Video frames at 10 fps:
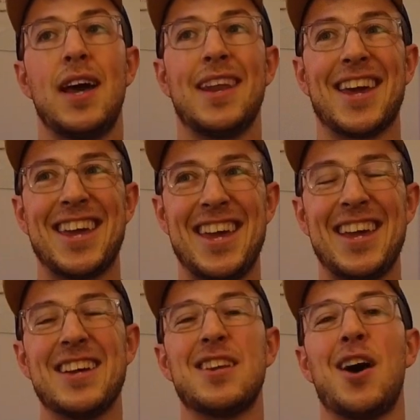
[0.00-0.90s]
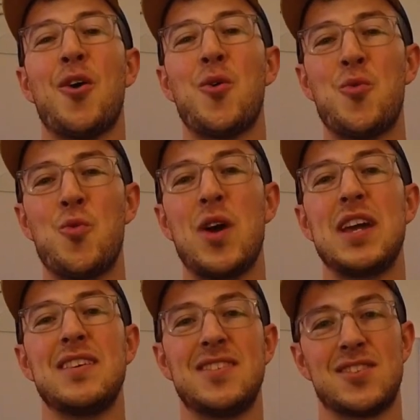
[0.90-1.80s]
and I cannot
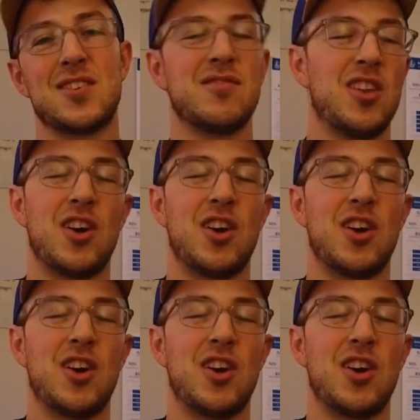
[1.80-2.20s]
wait to serve